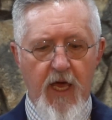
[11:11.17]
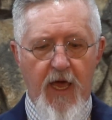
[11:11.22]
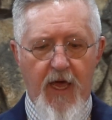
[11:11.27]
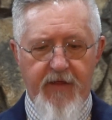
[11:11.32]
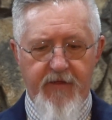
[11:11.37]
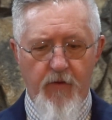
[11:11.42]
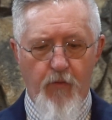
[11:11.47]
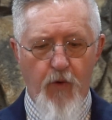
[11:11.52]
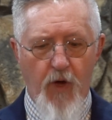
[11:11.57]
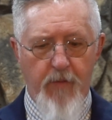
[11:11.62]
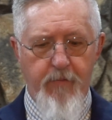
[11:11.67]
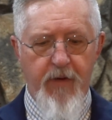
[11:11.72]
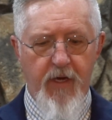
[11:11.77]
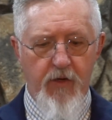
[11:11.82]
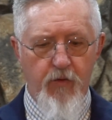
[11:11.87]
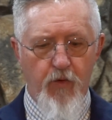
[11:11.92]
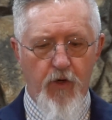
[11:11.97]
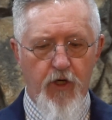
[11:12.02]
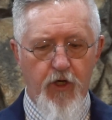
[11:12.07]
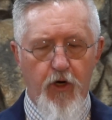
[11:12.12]
And the
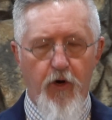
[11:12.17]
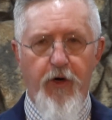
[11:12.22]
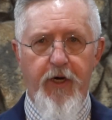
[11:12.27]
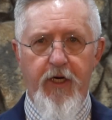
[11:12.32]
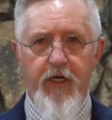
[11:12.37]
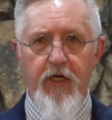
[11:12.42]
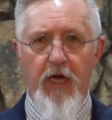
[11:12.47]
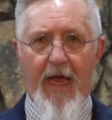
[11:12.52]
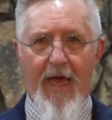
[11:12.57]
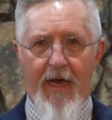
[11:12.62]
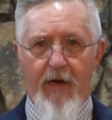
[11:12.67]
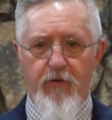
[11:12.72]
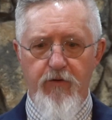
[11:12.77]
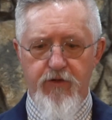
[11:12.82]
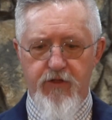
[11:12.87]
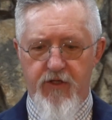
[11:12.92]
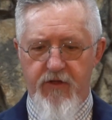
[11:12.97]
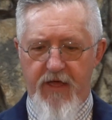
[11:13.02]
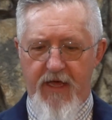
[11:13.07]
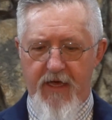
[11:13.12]
women were going
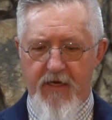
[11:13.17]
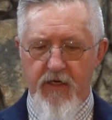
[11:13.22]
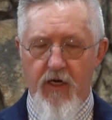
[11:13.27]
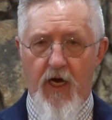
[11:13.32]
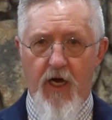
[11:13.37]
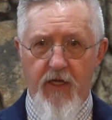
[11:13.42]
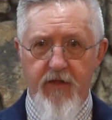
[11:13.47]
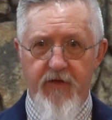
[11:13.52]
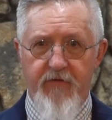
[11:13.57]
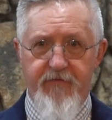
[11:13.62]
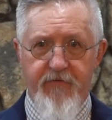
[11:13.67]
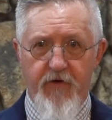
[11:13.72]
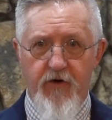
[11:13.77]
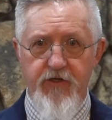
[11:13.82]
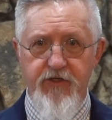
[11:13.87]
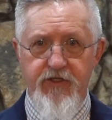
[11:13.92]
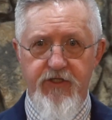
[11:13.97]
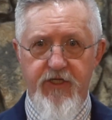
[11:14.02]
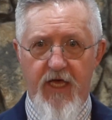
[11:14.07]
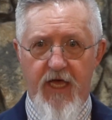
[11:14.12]
out then on the
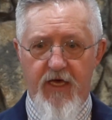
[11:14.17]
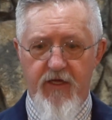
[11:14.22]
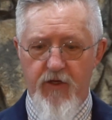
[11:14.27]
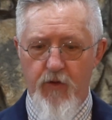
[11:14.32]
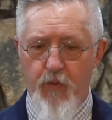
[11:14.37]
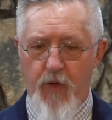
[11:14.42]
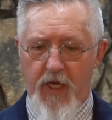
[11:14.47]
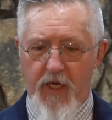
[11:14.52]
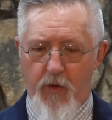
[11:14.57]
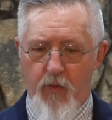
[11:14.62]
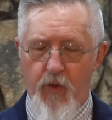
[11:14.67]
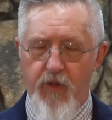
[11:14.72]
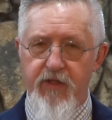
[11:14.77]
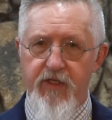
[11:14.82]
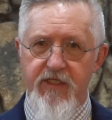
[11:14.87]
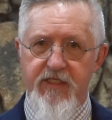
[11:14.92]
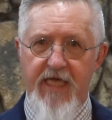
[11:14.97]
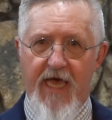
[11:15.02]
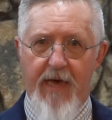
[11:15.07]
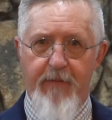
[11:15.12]
first day of the week when the
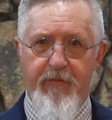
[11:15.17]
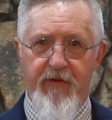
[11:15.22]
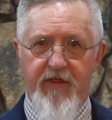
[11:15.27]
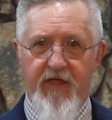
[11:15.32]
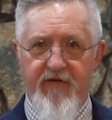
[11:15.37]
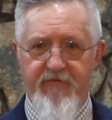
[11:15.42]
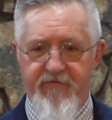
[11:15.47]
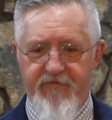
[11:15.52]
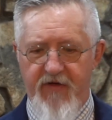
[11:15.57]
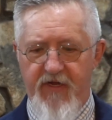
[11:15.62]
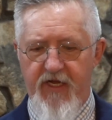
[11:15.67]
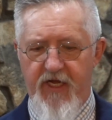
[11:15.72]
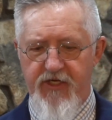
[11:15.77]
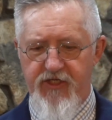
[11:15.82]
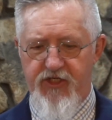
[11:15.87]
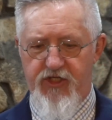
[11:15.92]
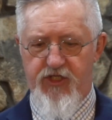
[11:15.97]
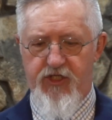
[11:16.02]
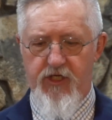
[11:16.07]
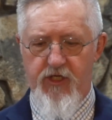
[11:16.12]
Sabbath had
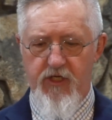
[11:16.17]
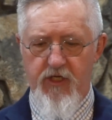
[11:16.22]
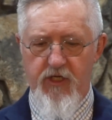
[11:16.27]
finished